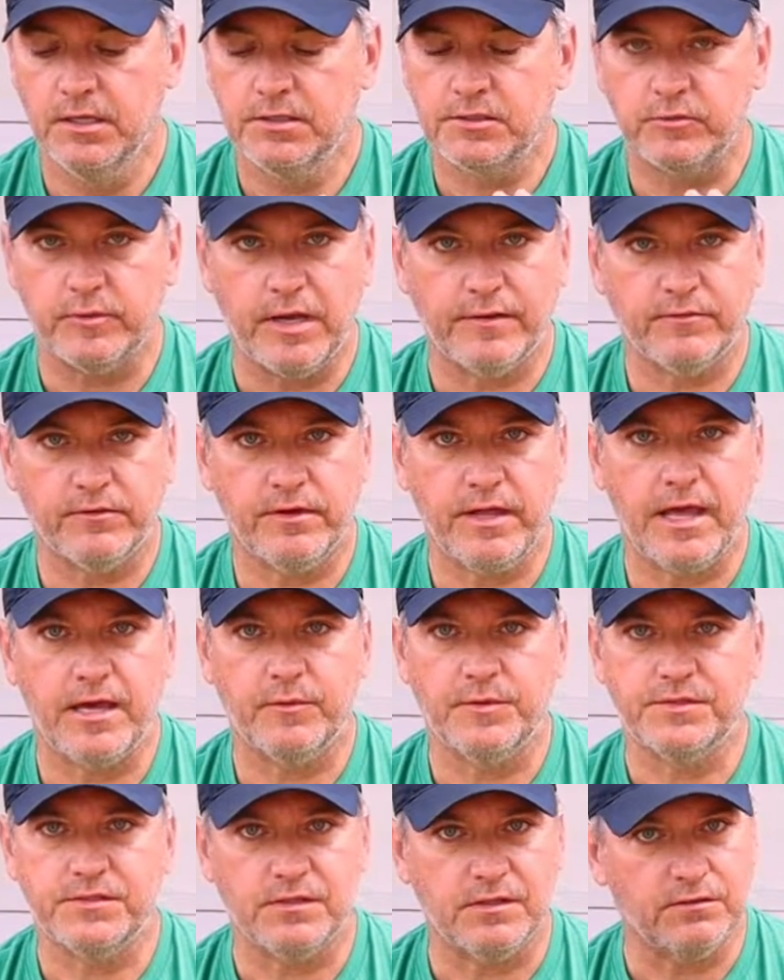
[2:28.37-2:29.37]
So after that,
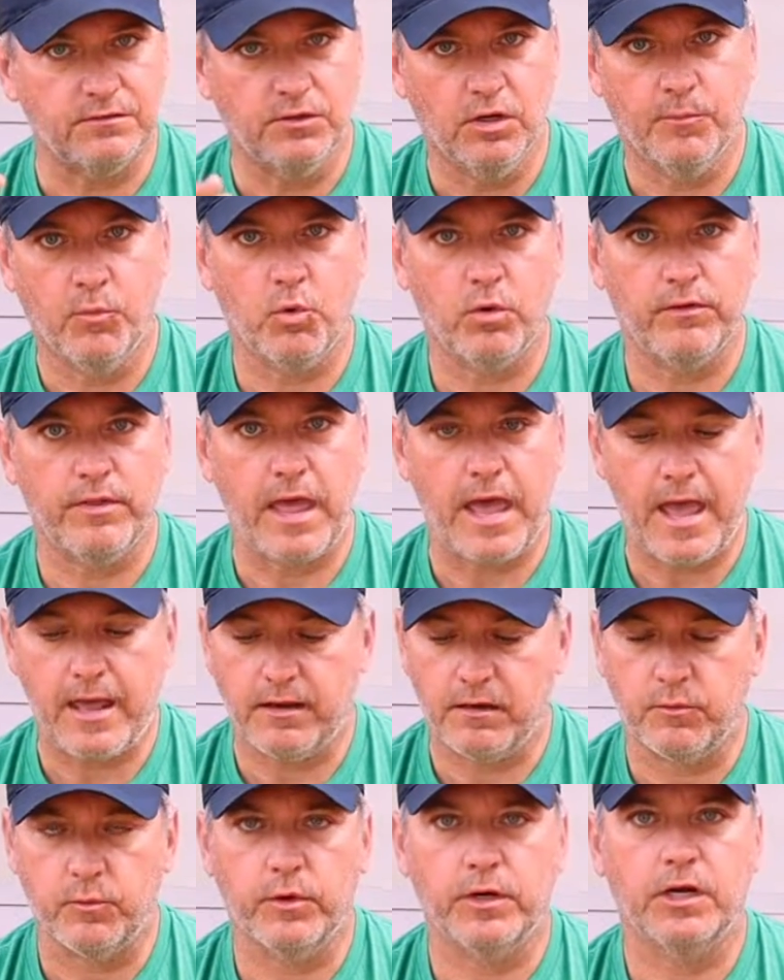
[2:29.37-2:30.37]
we said, no more of that.
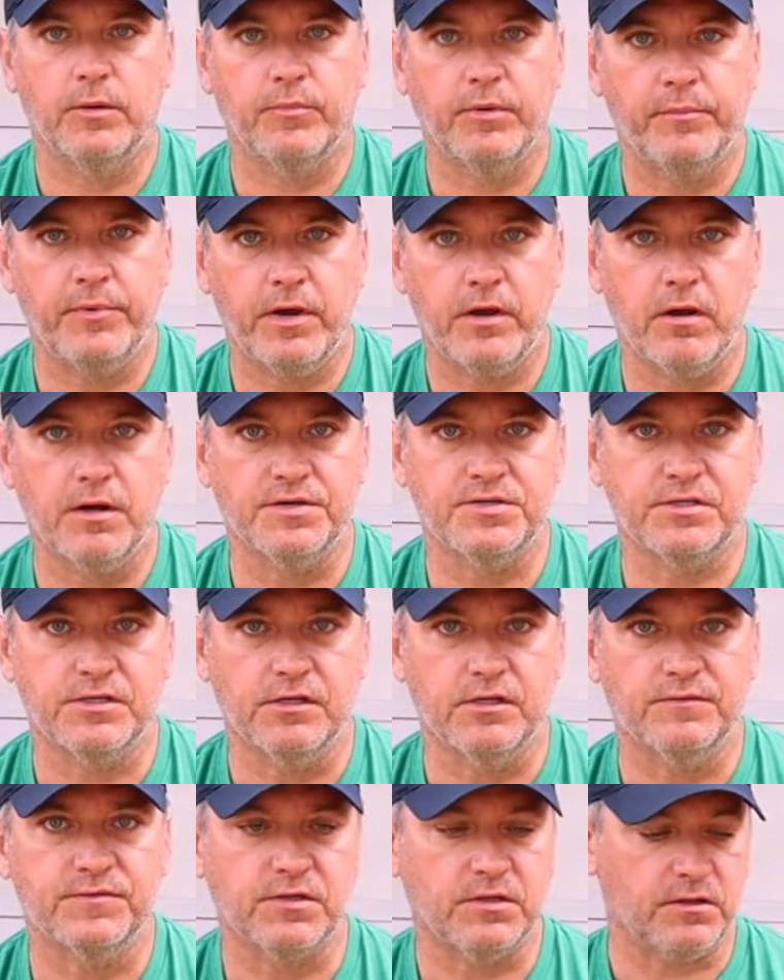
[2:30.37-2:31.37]
We're going to prepare
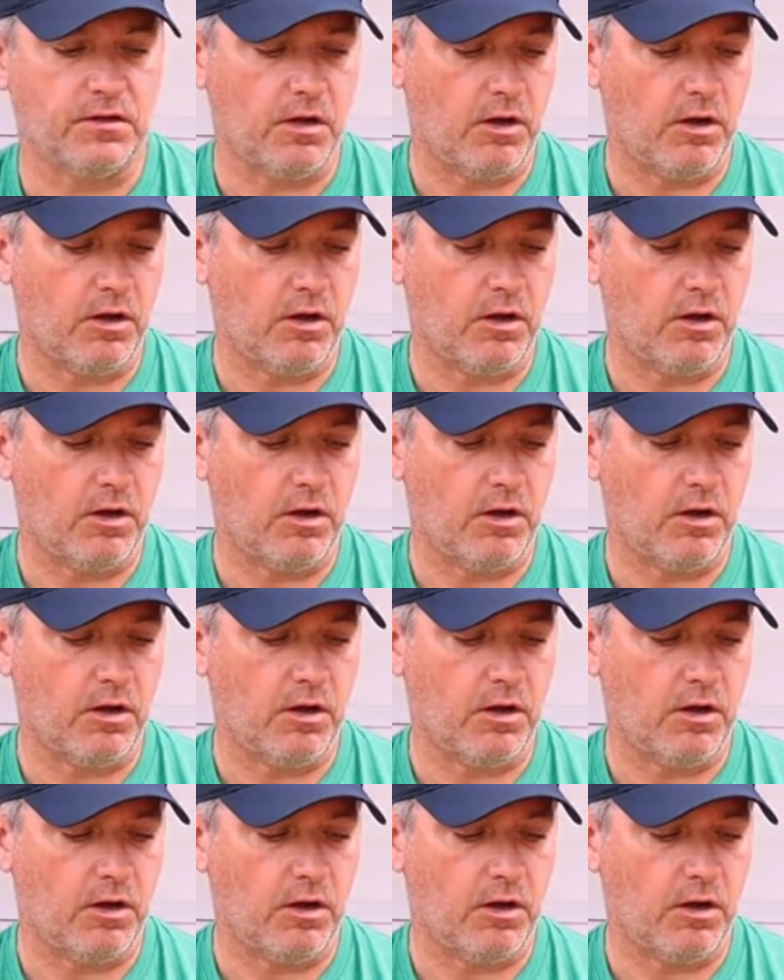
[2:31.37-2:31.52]
ourselves so that